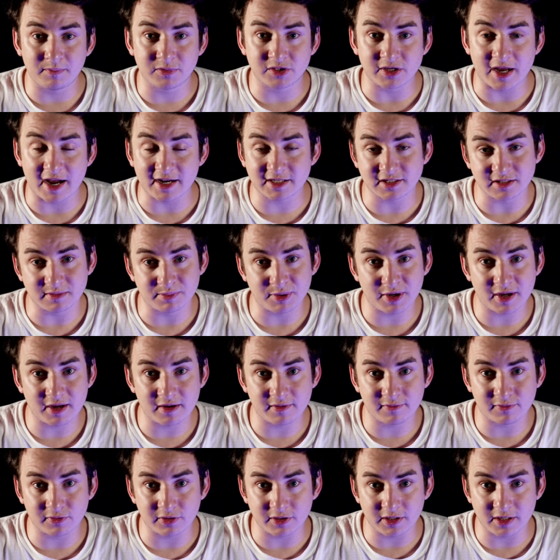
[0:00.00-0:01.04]
to actually
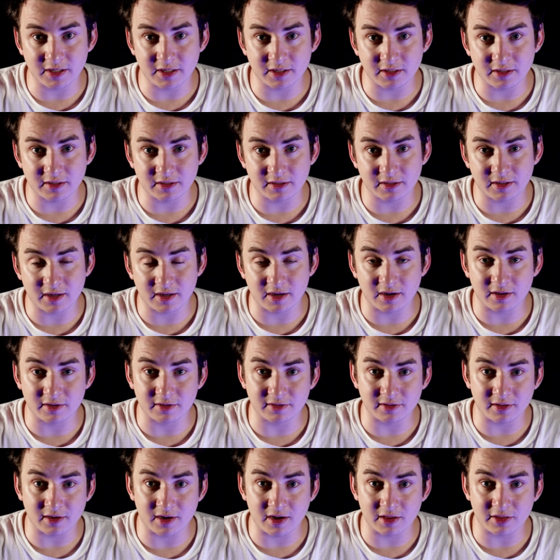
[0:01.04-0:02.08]
paying for gear and
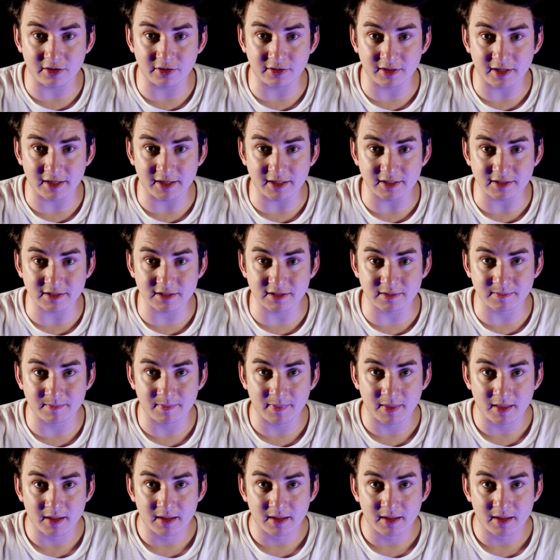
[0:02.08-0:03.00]
other other things.